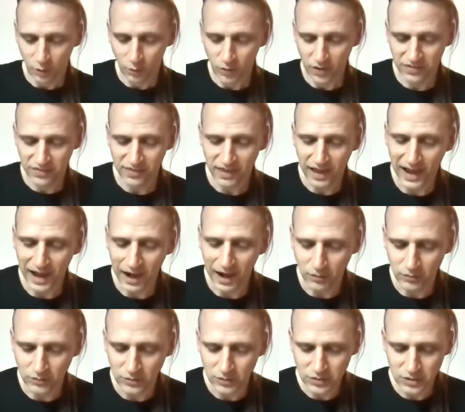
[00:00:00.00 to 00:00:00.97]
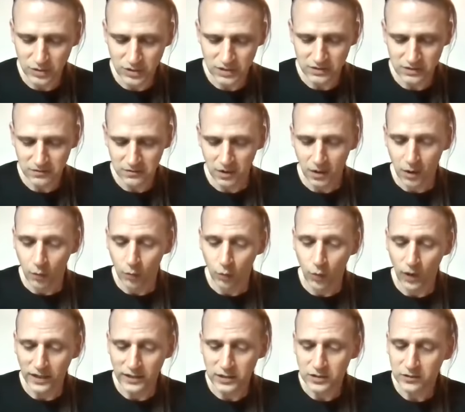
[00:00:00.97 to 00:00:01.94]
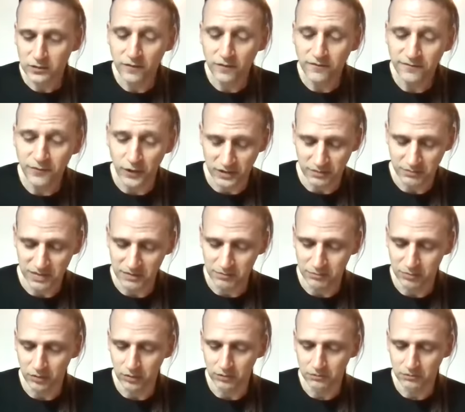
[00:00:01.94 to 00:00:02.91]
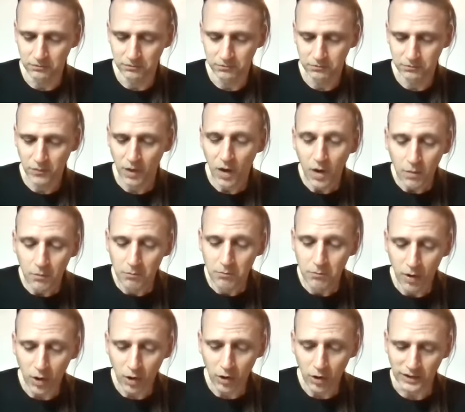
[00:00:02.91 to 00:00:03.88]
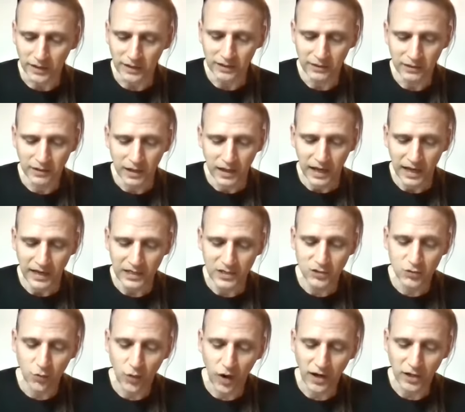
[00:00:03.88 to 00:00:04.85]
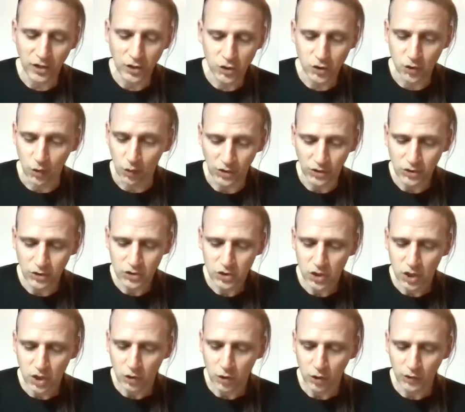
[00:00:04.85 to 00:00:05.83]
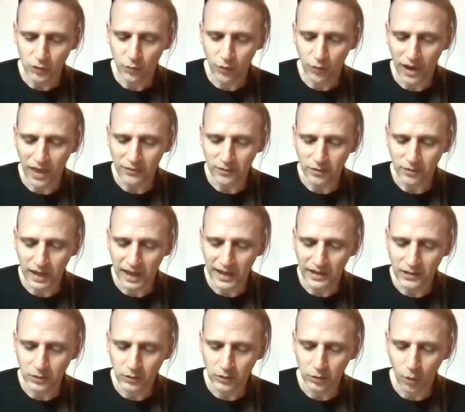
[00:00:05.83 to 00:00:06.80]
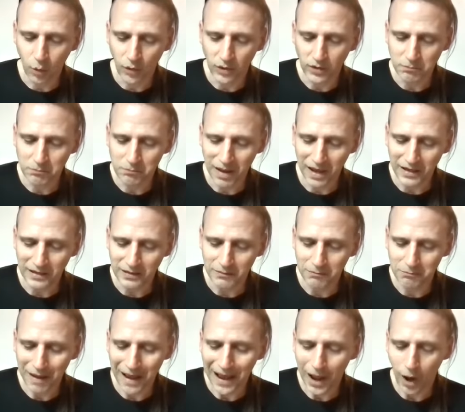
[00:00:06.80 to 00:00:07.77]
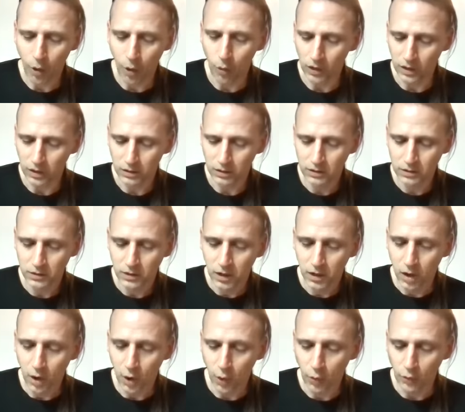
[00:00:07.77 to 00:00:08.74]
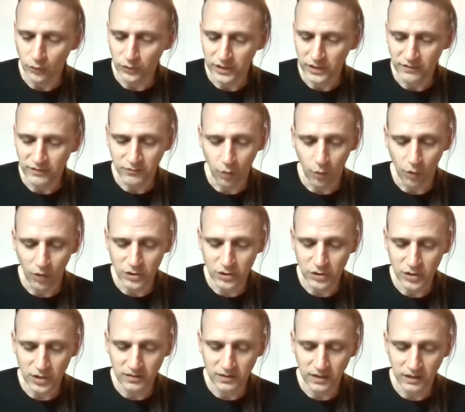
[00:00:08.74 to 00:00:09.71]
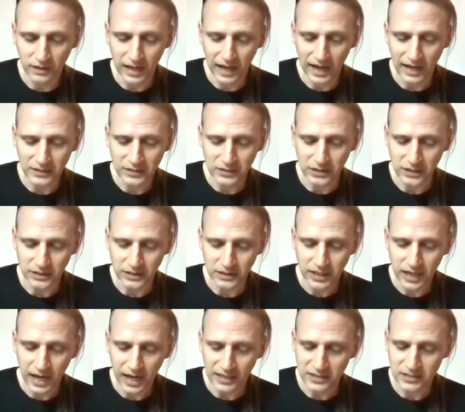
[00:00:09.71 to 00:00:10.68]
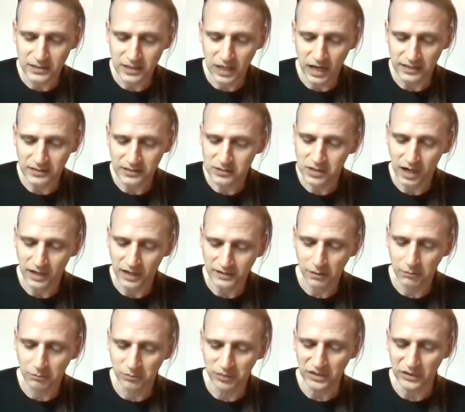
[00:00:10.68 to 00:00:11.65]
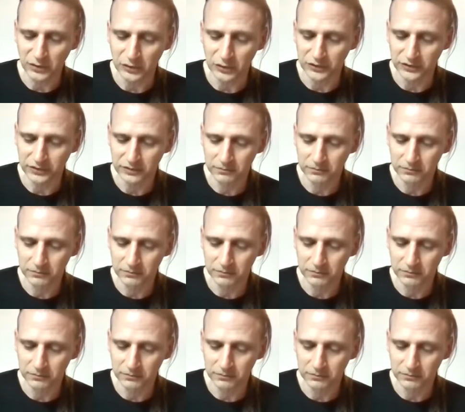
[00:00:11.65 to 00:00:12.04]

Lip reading: With the hounds went the foot people. Merlin, in his running shorts, looked rather like Lord Baden-Powell, only, of course, the latter has not got a beard.